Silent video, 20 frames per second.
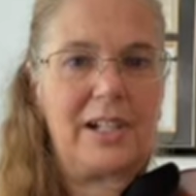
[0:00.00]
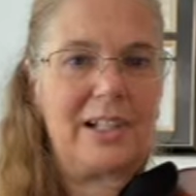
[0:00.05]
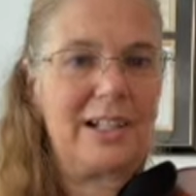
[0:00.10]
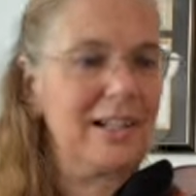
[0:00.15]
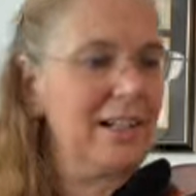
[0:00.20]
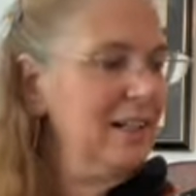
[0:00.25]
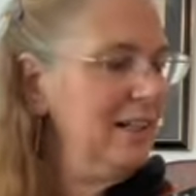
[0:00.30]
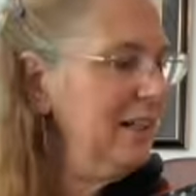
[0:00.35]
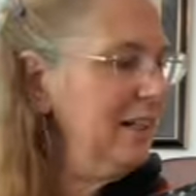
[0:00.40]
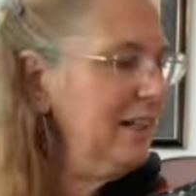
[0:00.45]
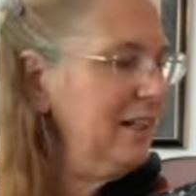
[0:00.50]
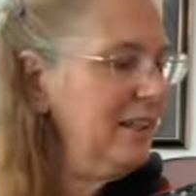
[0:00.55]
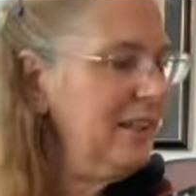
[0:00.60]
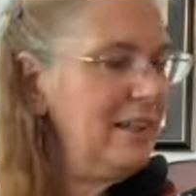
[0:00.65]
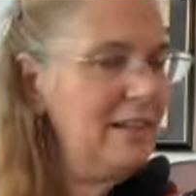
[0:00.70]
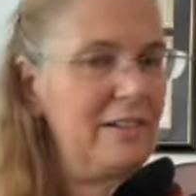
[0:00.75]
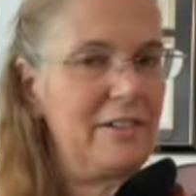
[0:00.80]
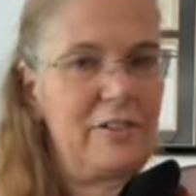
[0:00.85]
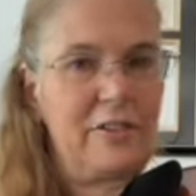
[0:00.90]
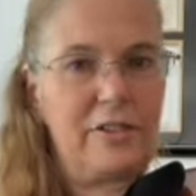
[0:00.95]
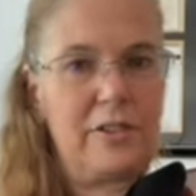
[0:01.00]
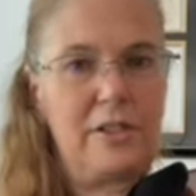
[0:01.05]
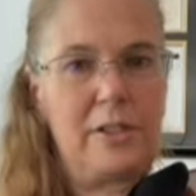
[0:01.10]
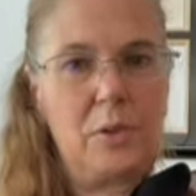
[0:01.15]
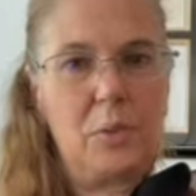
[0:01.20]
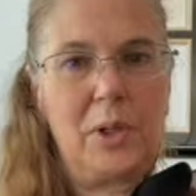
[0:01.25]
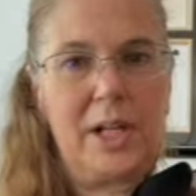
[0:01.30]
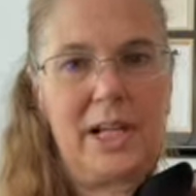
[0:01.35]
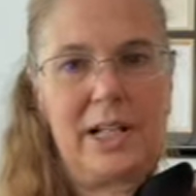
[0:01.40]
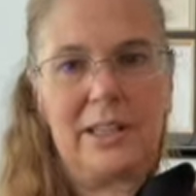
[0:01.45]
there's no
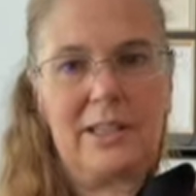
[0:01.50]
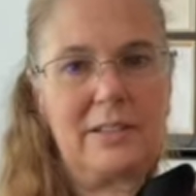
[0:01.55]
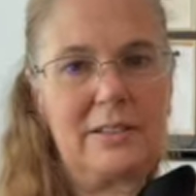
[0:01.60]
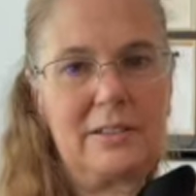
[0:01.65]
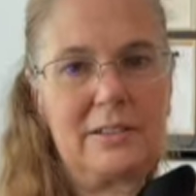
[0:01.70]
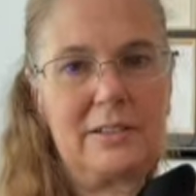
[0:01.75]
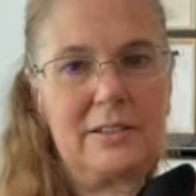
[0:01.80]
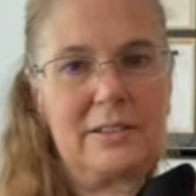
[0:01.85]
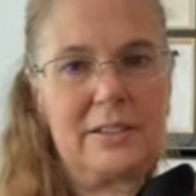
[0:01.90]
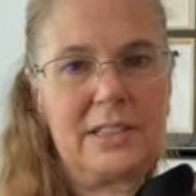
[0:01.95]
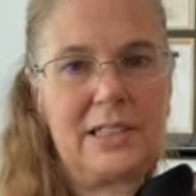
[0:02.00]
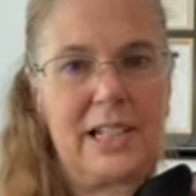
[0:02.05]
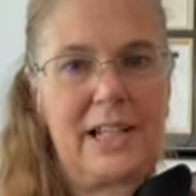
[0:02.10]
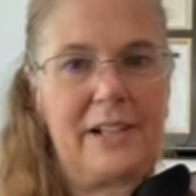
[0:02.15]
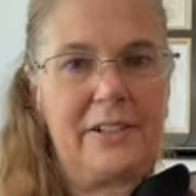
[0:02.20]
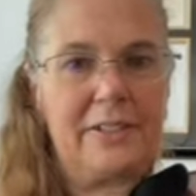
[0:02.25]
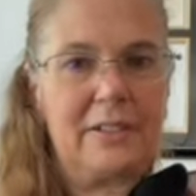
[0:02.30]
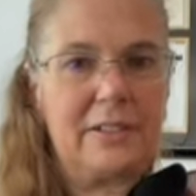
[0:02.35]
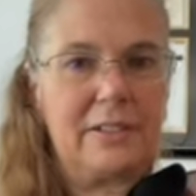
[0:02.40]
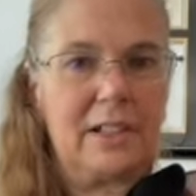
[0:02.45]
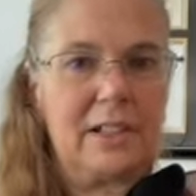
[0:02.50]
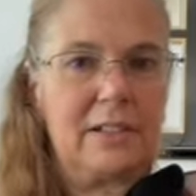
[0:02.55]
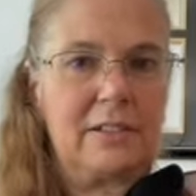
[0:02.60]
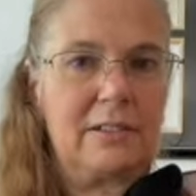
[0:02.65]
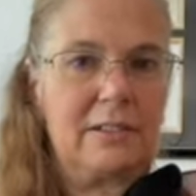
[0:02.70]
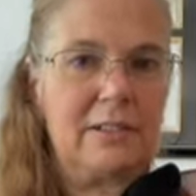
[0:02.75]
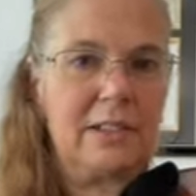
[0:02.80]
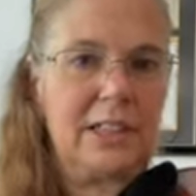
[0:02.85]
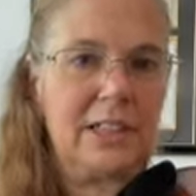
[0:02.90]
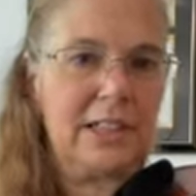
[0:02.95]
weight, there's no sound. So I
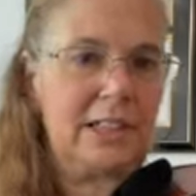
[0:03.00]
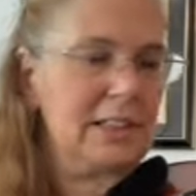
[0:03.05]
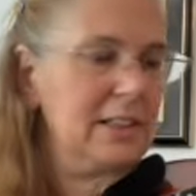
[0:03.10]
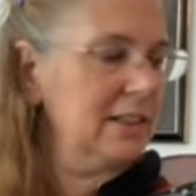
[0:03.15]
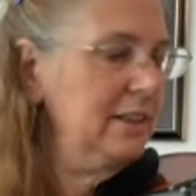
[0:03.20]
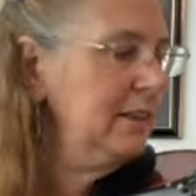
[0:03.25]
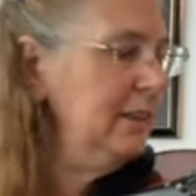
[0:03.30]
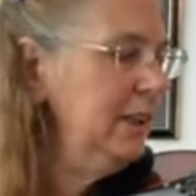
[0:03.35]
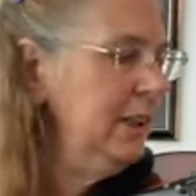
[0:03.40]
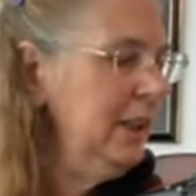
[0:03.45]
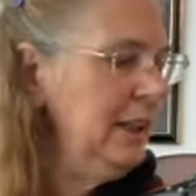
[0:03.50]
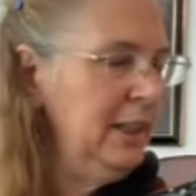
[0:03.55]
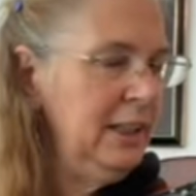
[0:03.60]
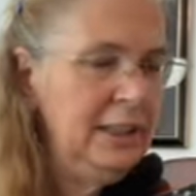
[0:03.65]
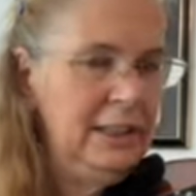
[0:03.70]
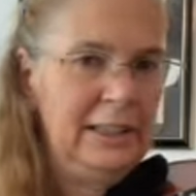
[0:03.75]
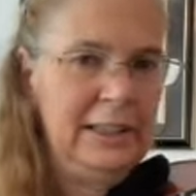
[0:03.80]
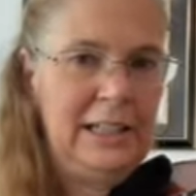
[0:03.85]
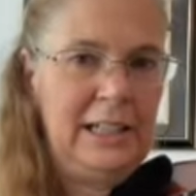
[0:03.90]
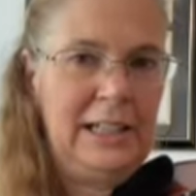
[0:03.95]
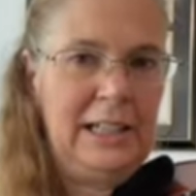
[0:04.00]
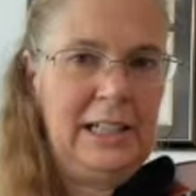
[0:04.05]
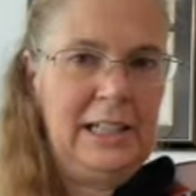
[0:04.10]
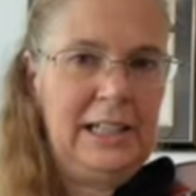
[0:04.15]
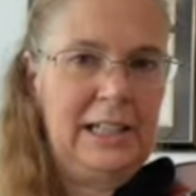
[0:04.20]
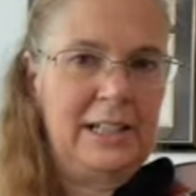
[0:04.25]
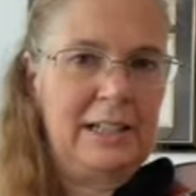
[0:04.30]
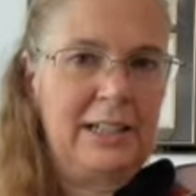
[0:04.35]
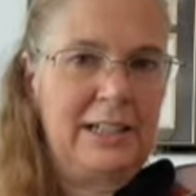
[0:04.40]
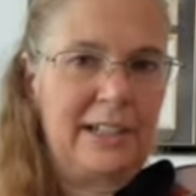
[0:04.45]
do need to lean
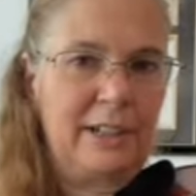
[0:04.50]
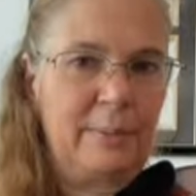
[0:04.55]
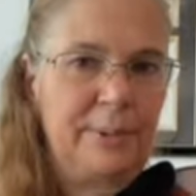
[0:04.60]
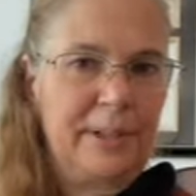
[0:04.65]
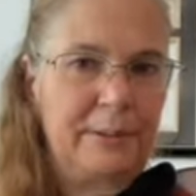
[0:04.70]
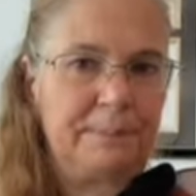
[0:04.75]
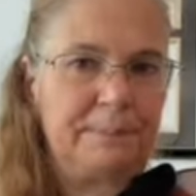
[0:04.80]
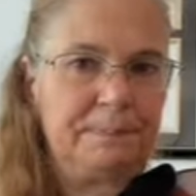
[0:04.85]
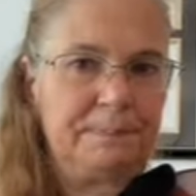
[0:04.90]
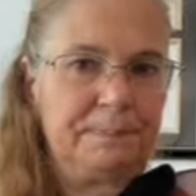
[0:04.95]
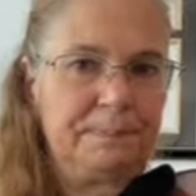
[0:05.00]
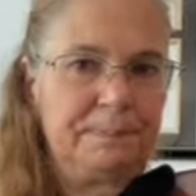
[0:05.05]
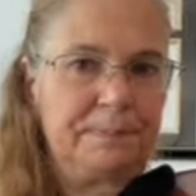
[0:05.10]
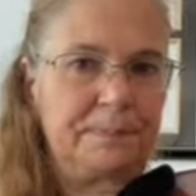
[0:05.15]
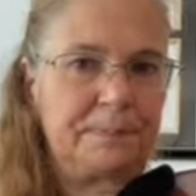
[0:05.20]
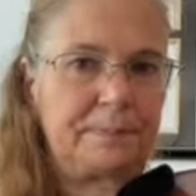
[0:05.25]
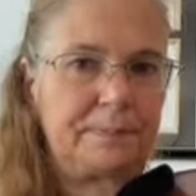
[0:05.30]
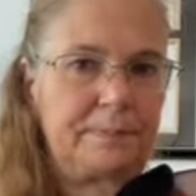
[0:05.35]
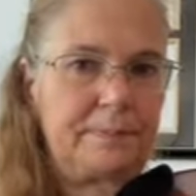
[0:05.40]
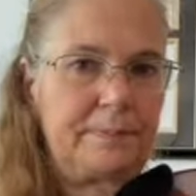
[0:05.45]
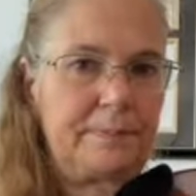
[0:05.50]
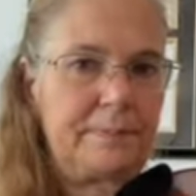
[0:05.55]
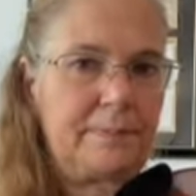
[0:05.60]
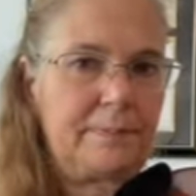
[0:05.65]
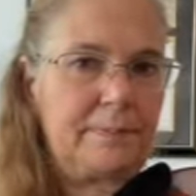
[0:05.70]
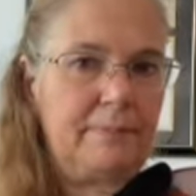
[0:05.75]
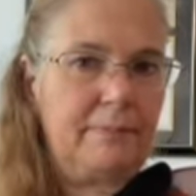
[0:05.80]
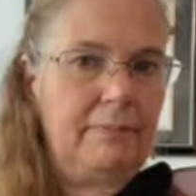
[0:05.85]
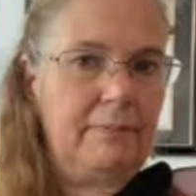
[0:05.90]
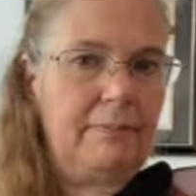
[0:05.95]
in a little
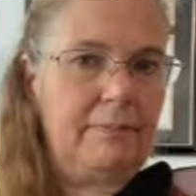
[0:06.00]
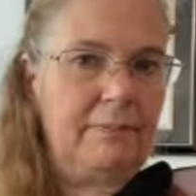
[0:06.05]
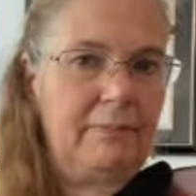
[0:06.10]
bit.